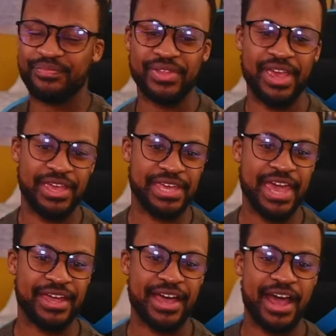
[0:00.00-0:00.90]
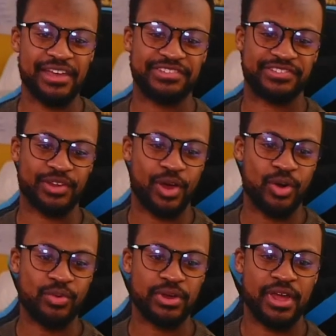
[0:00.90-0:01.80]
Yeah, guys, so
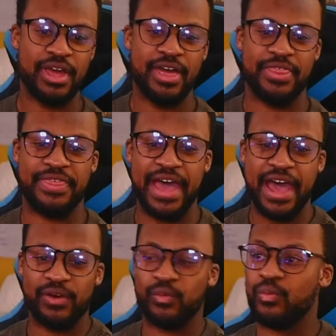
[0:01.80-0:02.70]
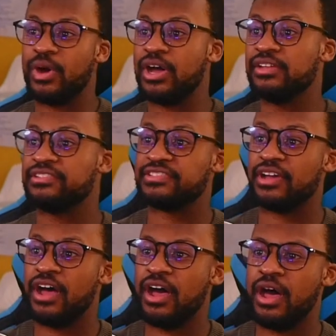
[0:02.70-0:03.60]
that was
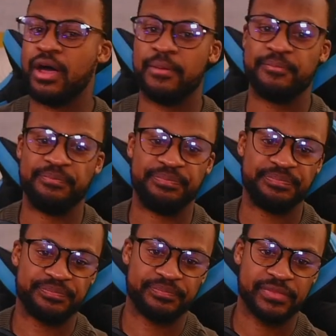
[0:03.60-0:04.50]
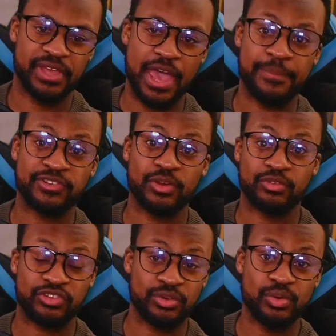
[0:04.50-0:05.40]
episode
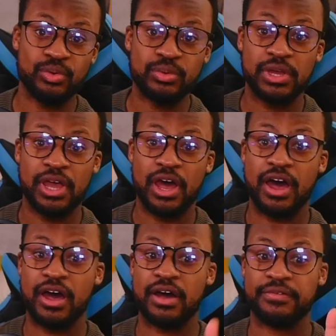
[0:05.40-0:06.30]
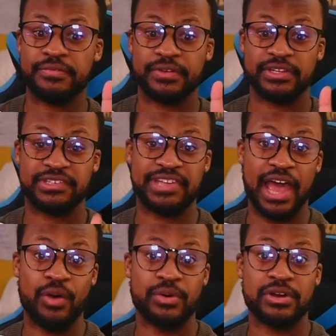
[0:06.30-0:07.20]
2 of
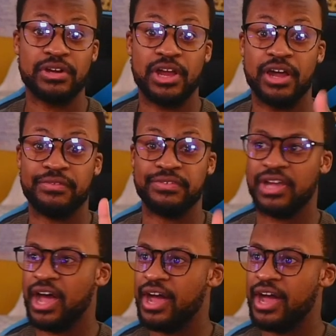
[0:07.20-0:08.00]
Tower of God.